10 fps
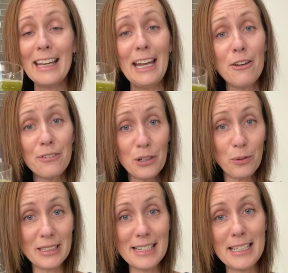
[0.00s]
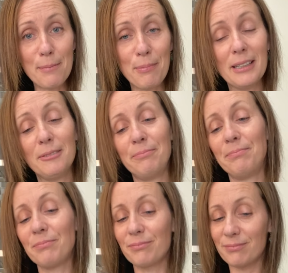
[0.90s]
If you were to sip
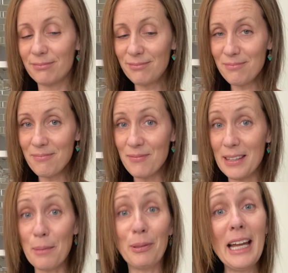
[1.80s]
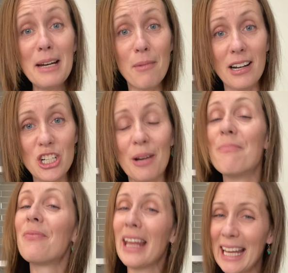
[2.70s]
the plain matcha,
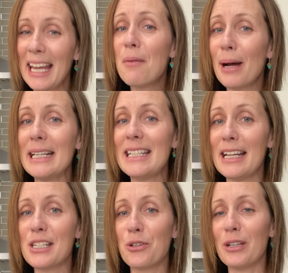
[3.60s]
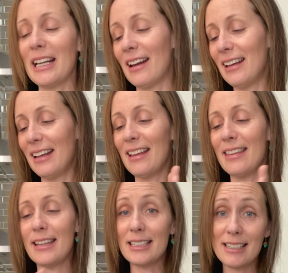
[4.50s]
it might taste green.
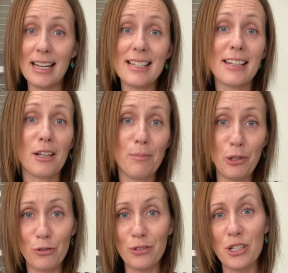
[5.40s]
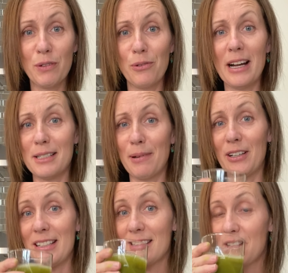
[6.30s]
This tastes like a beautiful sweet
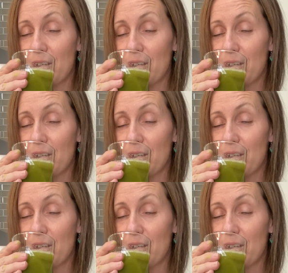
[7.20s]
raspberries.